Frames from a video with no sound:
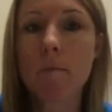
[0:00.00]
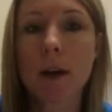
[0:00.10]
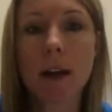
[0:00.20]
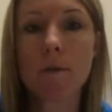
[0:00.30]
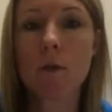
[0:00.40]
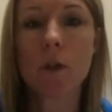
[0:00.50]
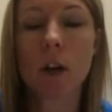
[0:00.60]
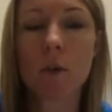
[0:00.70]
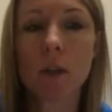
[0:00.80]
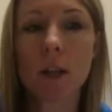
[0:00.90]
But if you
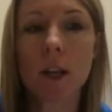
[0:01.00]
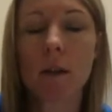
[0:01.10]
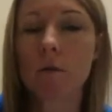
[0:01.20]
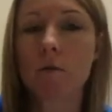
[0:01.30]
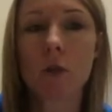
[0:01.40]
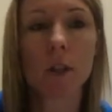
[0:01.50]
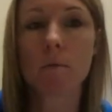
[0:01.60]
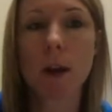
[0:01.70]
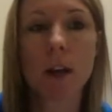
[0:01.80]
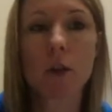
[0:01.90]
don't, then
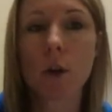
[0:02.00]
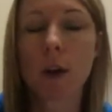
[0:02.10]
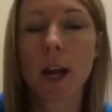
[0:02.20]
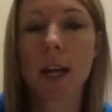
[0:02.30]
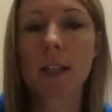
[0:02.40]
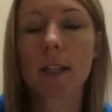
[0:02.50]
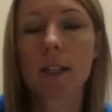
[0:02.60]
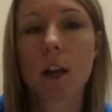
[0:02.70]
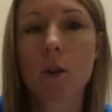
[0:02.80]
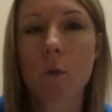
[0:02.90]
just by show of hands is
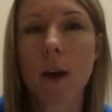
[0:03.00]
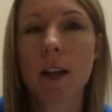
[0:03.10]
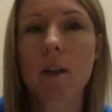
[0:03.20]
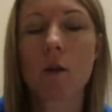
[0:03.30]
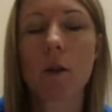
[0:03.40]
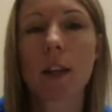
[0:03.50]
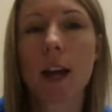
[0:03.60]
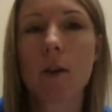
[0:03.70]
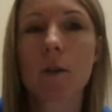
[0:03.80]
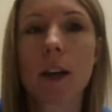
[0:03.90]
another way. The only thing
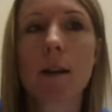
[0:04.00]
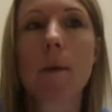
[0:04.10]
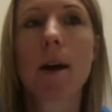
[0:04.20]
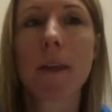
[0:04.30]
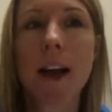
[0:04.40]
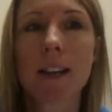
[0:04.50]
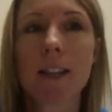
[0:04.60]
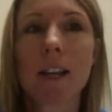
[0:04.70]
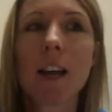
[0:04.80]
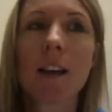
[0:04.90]
I don't like about that is
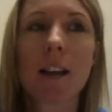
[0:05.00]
